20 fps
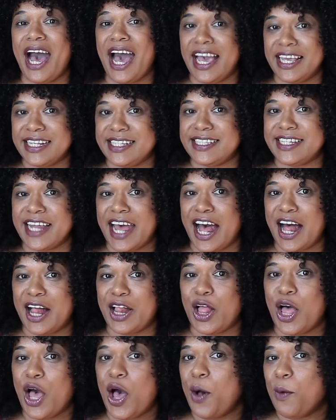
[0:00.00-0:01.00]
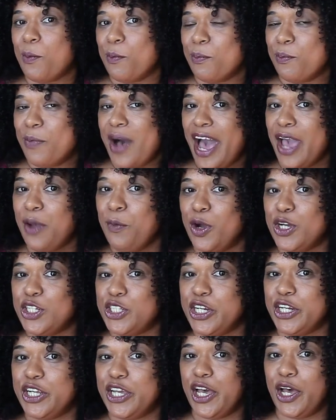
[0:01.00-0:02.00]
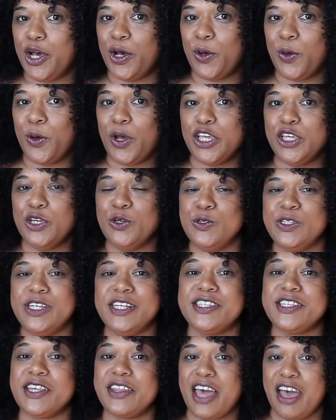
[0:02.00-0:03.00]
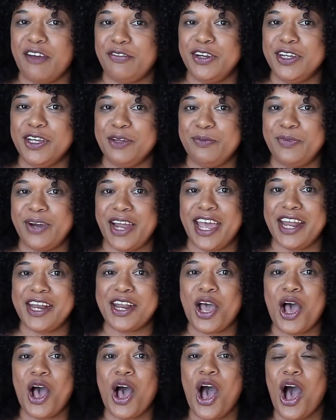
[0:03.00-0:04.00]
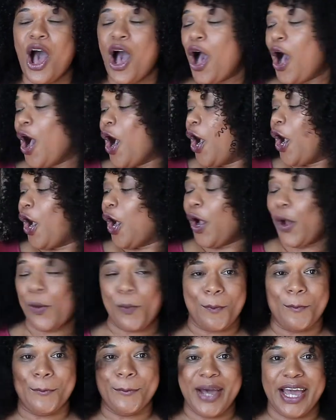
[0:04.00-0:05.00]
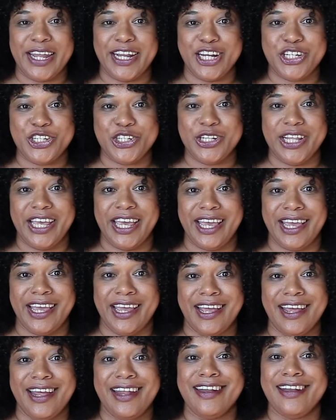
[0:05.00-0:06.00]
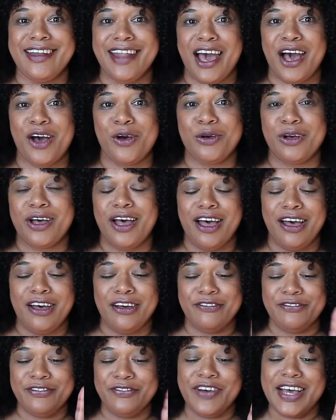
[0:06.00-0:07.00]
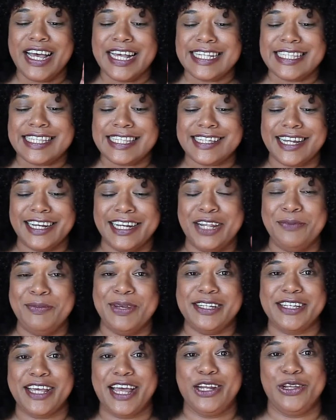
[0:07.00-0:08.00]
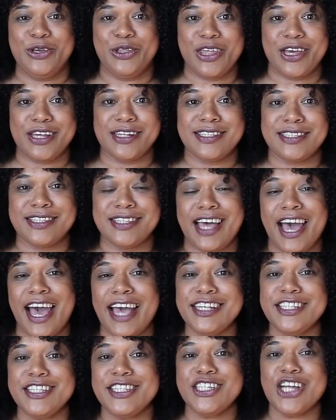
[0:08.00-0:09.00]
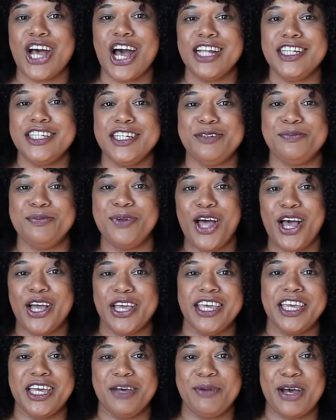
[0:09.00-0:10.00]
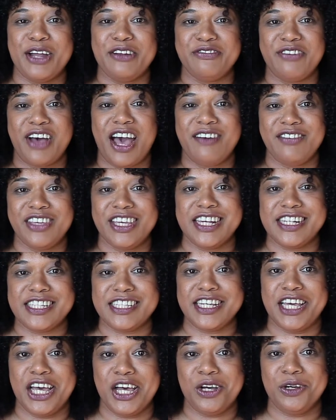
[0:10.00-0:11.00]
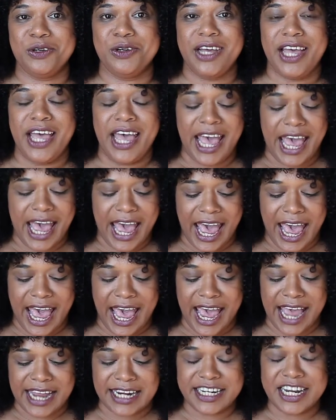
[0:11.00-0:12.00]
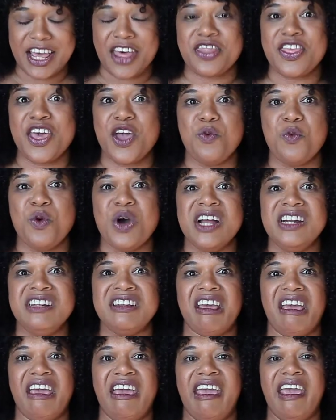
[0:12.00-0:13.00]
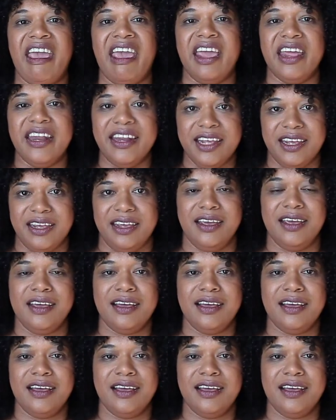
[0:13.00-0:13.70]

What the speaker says: I style my wash and go using South African brand My Natural Hair. Now, first let me tell you this. I started blogging about 5 years ago and there weren't any